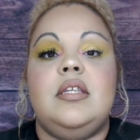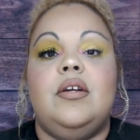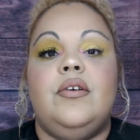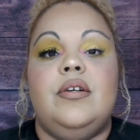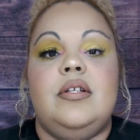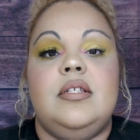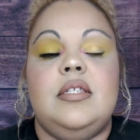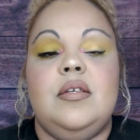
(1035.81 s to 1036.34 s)

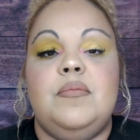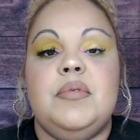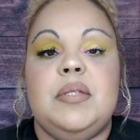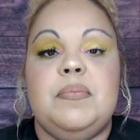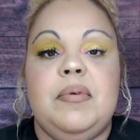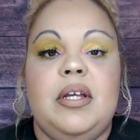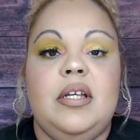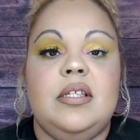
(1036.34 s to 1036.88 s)
There is some
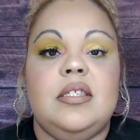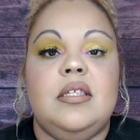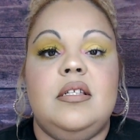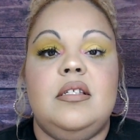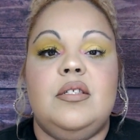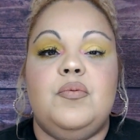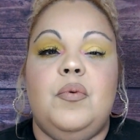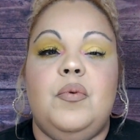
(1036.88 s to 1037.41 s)

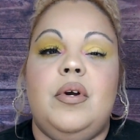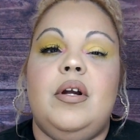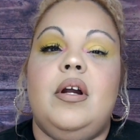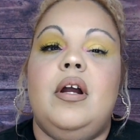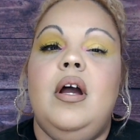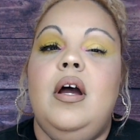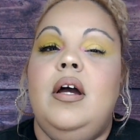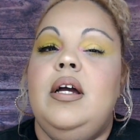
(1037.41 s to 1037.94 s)
spaces where
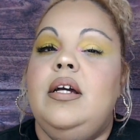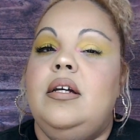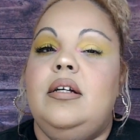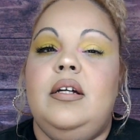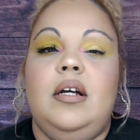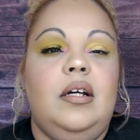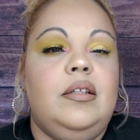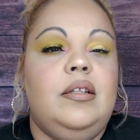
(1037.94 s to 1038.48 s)

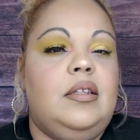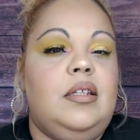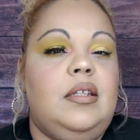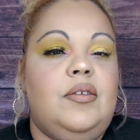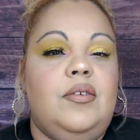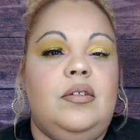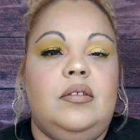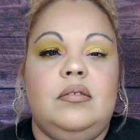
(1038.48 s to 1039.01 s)

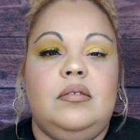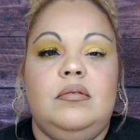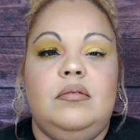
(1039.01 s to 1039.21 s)
the